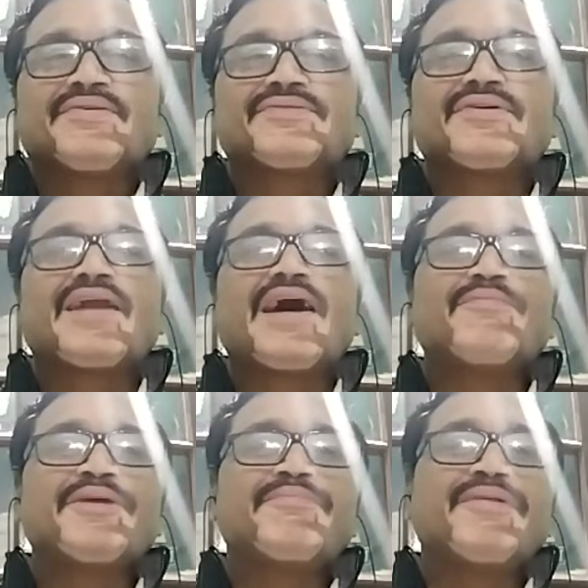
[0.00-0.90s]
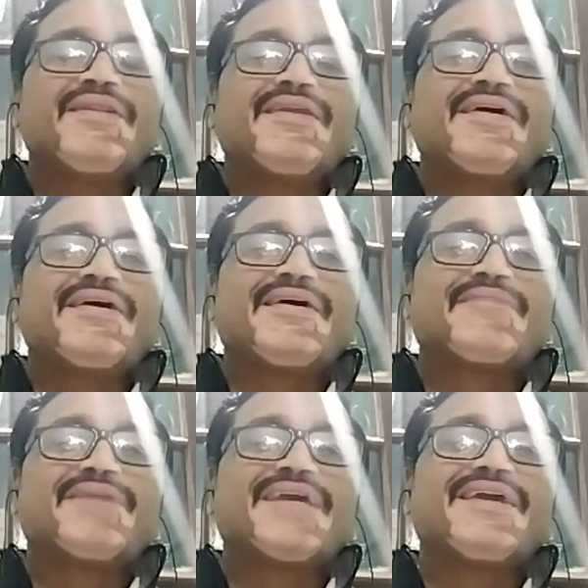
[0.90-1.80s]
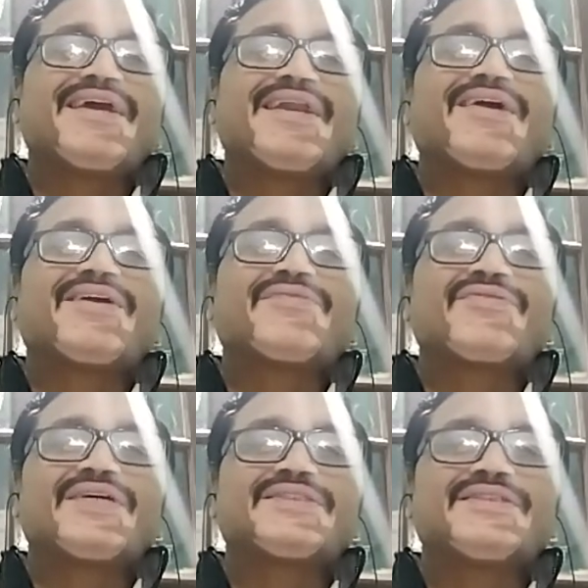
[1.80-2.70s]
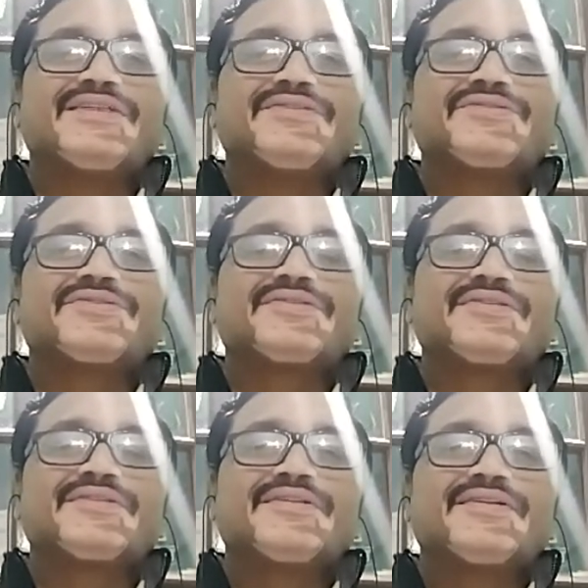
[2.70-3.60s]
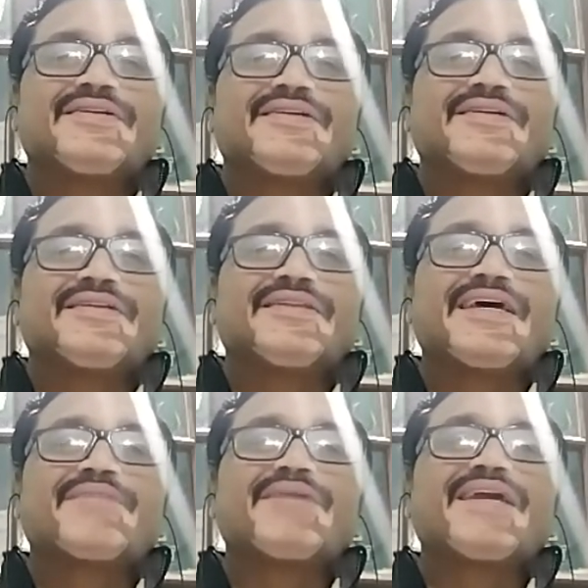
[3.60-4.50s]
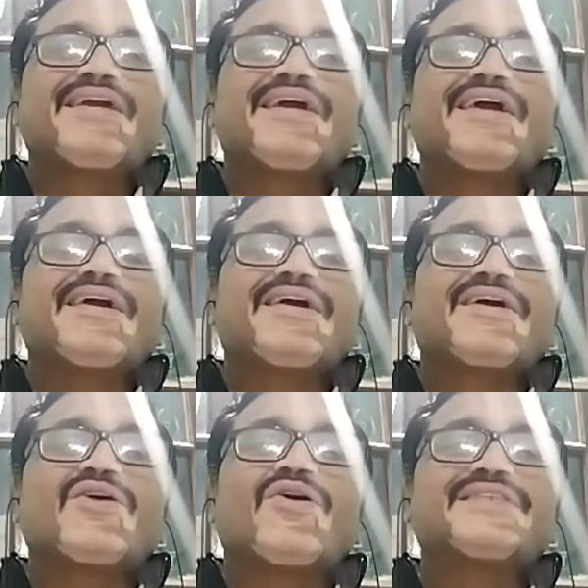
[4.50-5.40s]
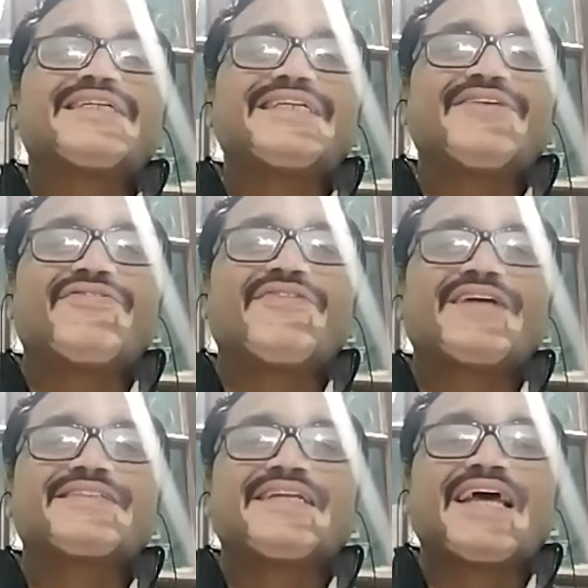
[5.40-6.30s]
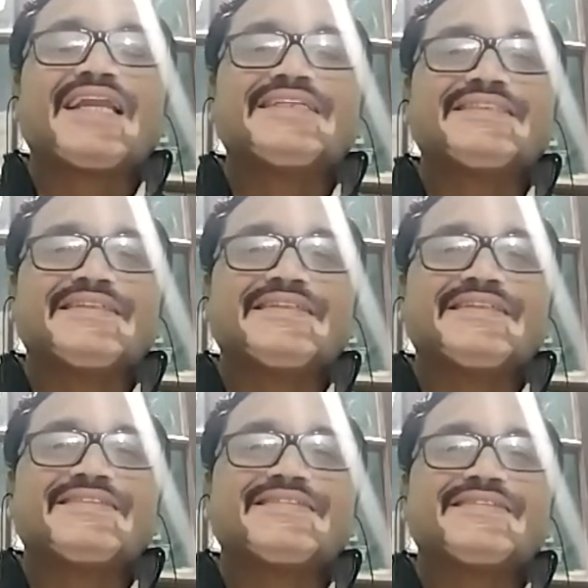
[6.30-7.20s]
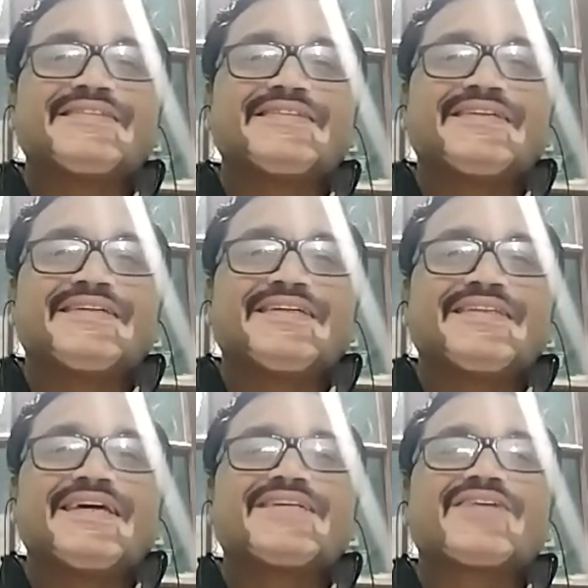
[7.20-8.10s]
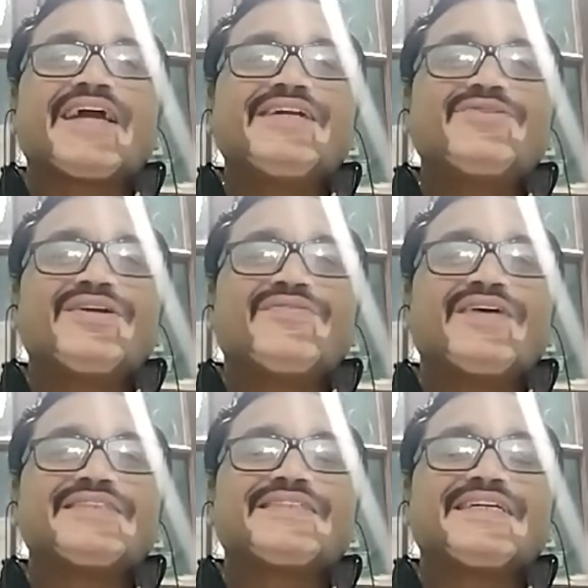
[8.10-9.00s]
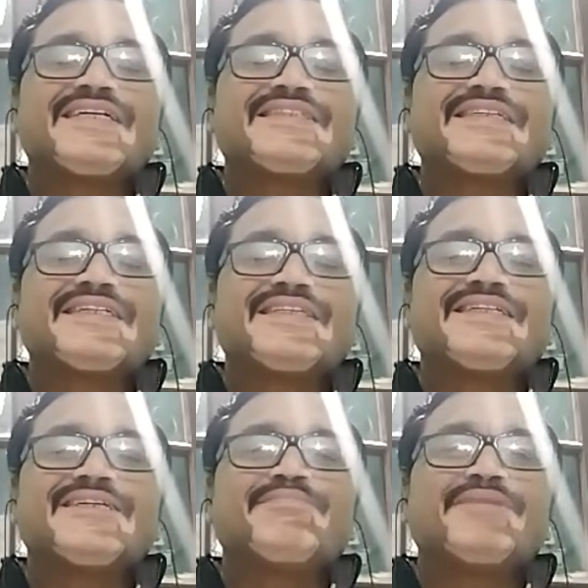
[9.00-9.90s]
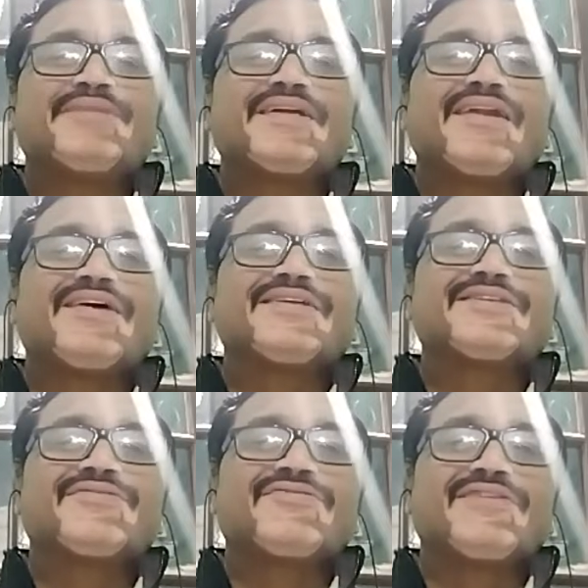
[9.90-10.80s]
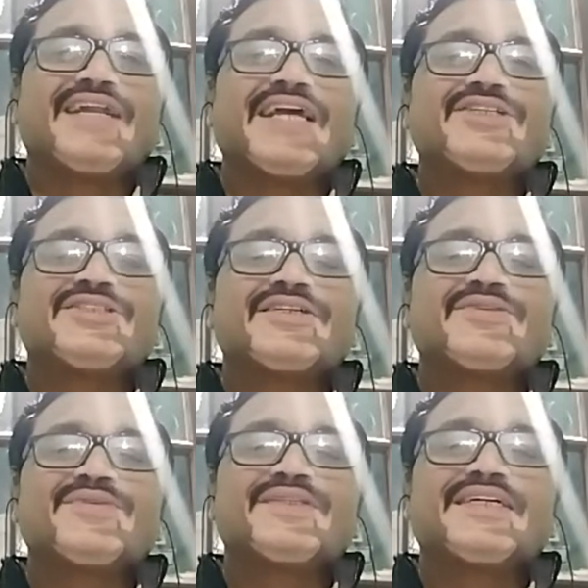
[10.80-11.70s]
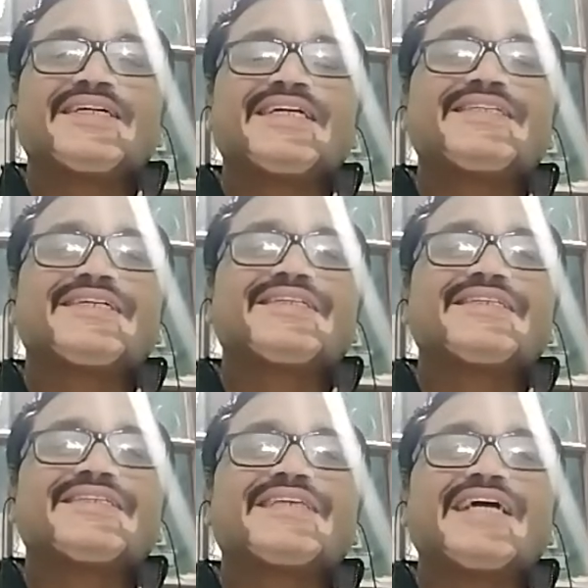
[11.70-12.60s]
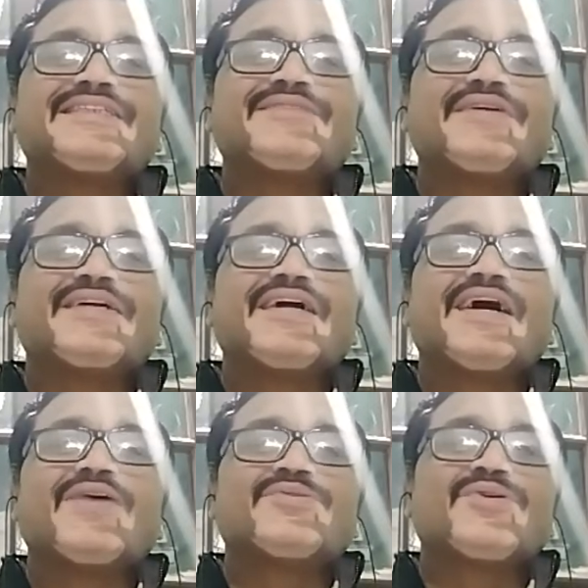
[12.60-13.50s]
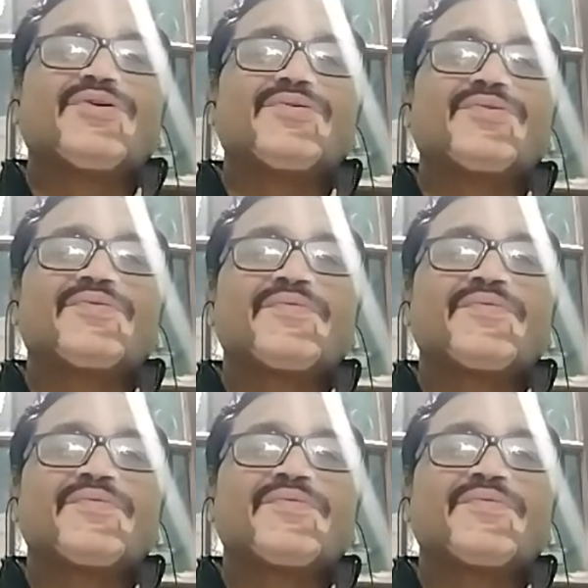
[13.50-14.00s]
So now people are making a lot of questions. They're making a cause and effect analysis. They're trying to investigate the deeper laws of nature with a greater scientific outlook.